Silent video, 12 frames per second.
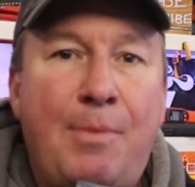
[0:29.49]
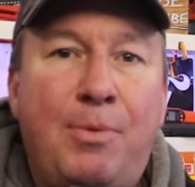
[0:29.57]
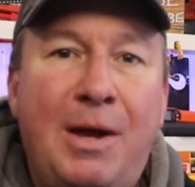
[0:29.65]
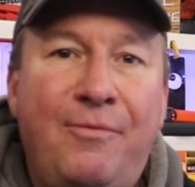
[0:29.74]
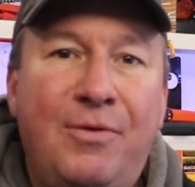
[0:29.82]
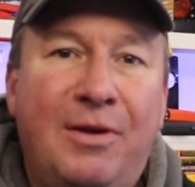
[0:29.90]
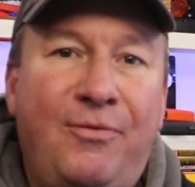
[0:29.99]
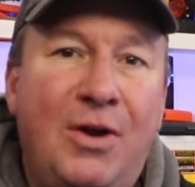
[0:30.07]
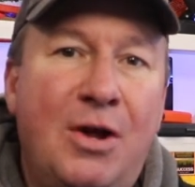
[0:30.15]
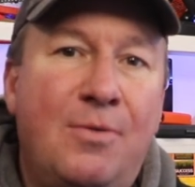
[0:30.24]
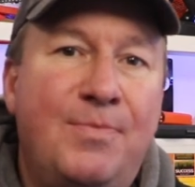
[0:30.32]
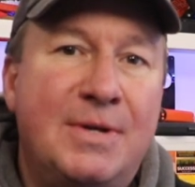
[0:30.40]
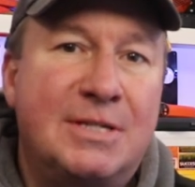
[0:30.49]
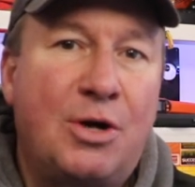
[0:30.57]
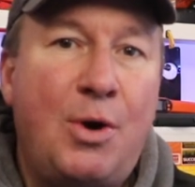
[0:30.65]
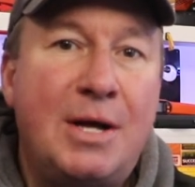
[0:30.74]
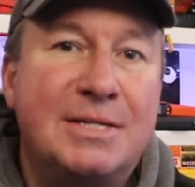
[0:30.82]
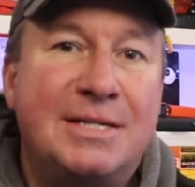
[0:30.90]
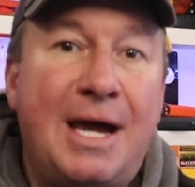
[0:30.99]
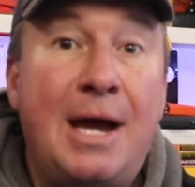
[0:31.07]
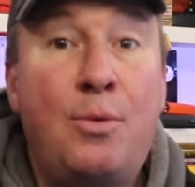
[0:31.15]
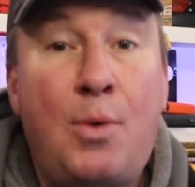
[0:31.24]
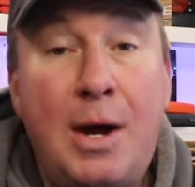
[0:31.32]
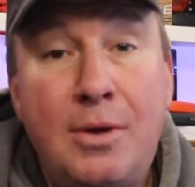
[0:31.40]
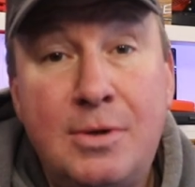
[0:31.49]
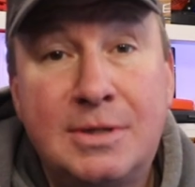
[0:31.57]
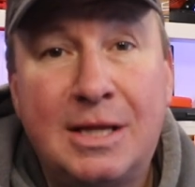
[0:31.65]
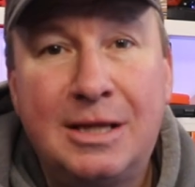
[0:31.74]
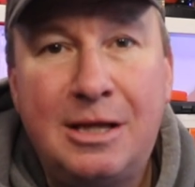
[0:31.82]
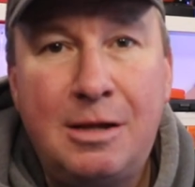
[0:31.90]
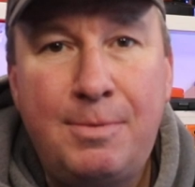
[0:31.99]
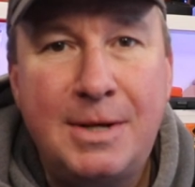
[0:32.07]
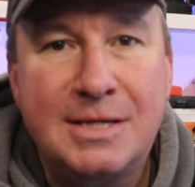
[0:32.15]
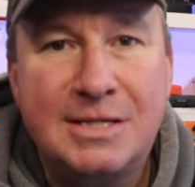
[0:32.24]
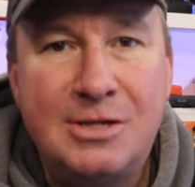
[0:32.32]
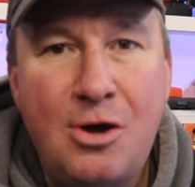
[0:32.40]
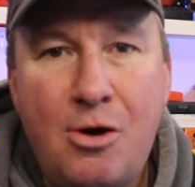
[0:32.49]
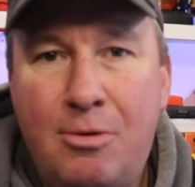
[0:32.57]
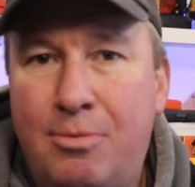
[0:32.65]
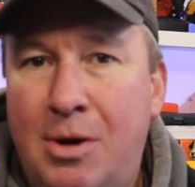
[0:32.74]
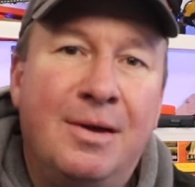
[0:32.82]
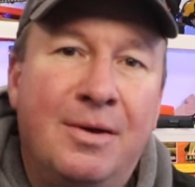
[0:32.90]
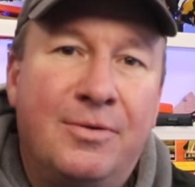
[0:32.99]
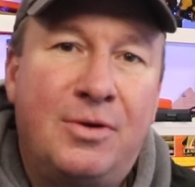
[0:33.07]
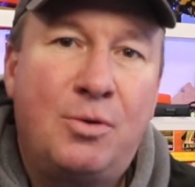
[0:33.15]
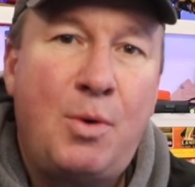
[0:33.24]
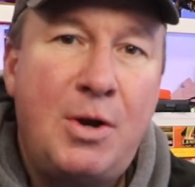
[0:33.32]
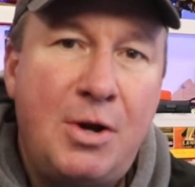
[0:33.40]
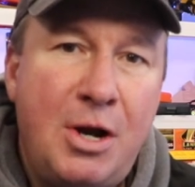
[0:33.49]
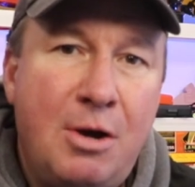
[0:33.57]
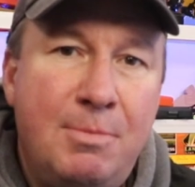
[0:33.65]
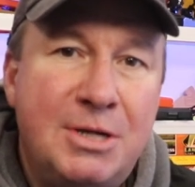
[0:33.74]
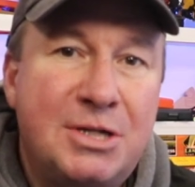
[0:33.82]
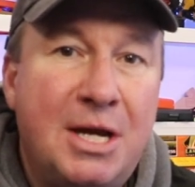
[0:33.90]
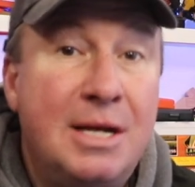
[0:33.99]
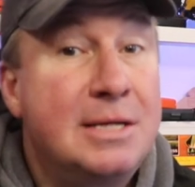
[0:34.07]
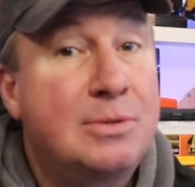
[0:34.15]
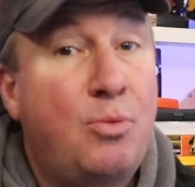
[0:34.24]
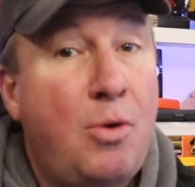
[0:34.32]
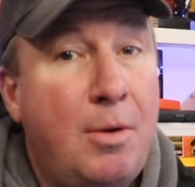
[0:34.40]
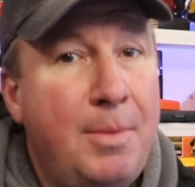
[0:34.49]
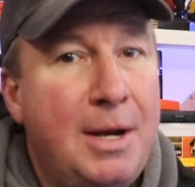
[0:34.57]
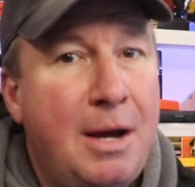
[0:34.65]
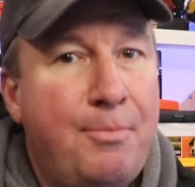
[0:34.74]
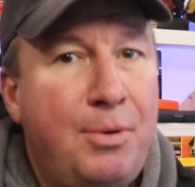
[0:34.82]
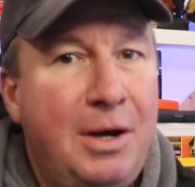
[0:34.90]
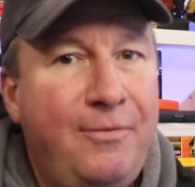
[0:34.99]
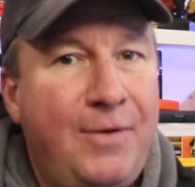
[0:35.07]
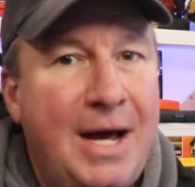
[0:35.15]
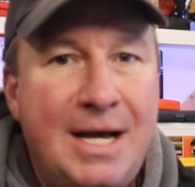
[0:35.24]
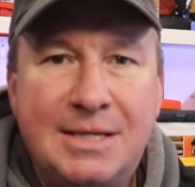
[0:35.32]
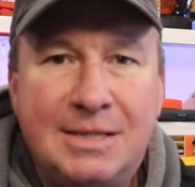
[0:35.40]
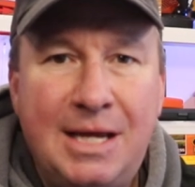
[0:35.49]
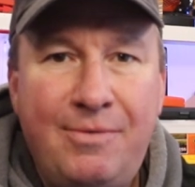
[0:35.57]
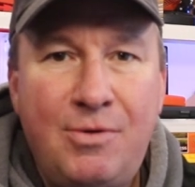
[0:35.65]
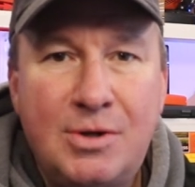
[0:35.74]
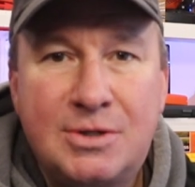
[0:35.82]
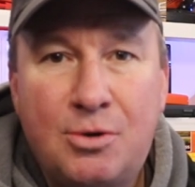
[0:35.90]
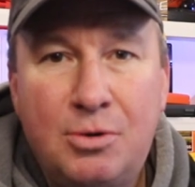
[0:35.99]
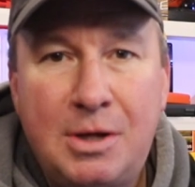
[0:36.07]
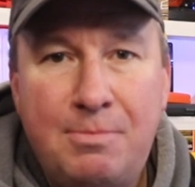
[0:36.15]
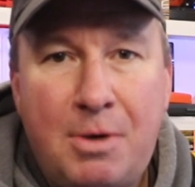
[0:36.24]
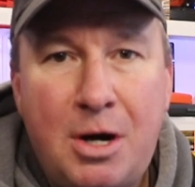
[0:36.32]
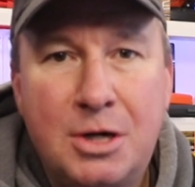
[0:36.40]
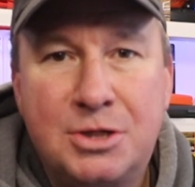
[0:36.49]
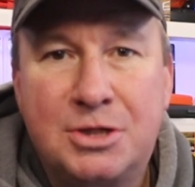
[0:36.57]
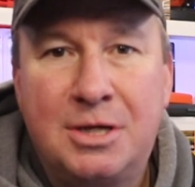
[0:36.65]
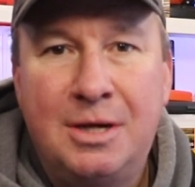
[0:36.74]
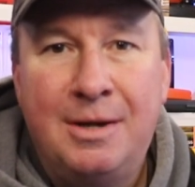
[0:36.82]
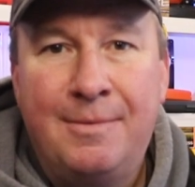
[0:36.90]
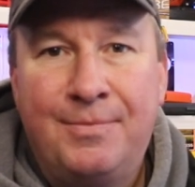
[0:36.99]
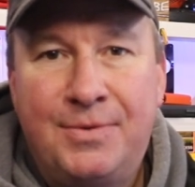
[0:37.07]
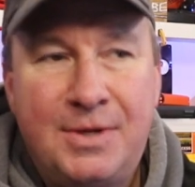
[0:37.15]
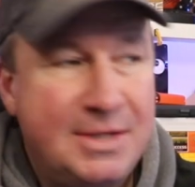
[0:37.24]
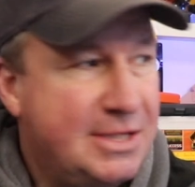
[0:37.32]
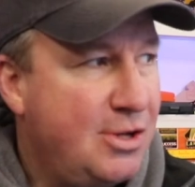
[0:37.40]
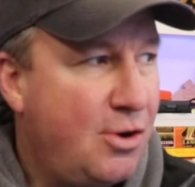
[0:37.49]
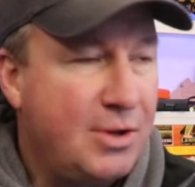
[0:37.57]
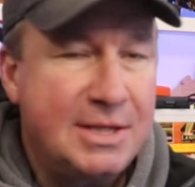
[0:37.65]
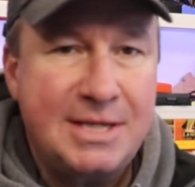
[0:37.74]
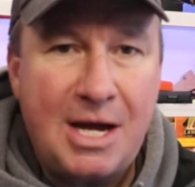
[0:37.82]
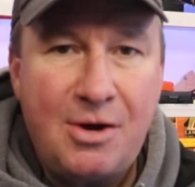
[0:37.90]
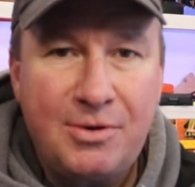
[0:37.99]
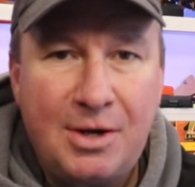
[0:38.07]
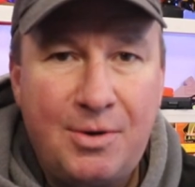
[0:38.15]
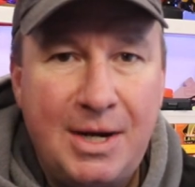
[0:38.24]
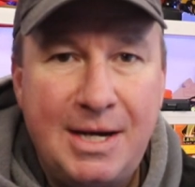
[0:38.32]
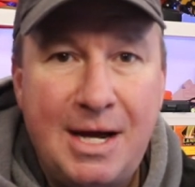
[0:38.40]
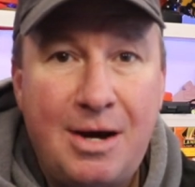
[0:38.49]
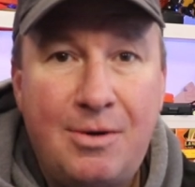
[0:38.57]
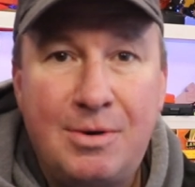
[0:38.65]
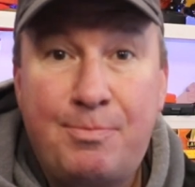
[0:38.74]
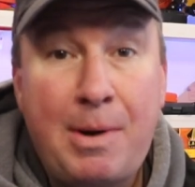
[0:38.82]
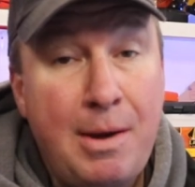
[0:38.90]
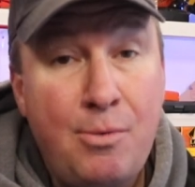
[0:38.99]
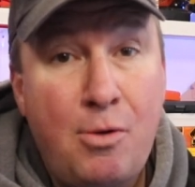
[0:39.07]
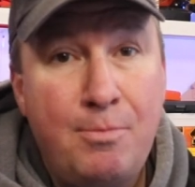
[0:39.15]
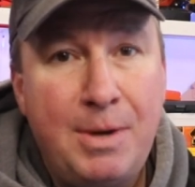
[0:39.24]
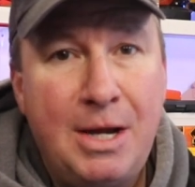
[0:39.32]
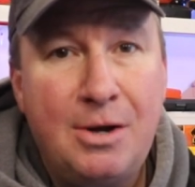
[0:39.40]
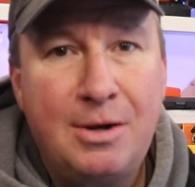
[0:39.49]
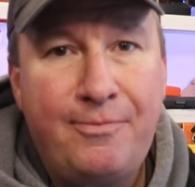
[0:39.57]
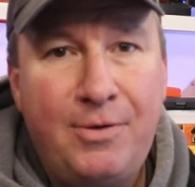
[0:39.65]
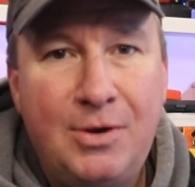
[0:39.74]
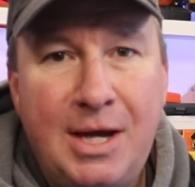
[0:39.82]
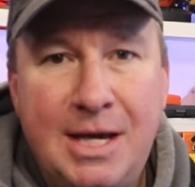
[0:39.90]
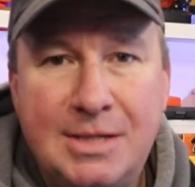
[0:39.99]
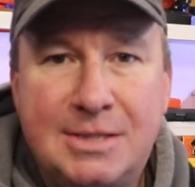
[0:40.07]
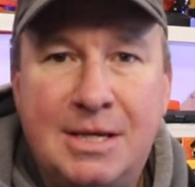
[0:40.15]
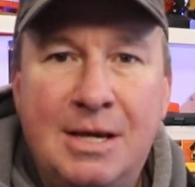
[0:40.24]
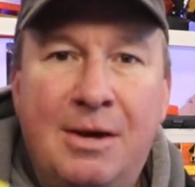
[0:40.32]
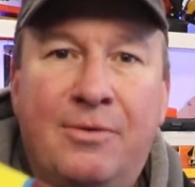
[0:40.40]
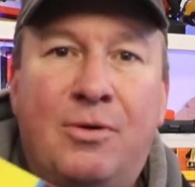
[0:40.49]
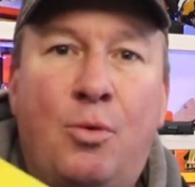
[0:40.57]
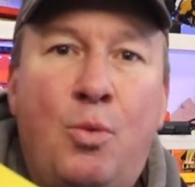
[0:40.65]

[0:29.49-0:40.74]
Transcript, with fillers: my plan for this video is to go outside while there's a little bit of snow. So the weather here in Michigan is warming up pretty fast. Even though it's early March, the snow that's out there right now probably won't be here in a few days. So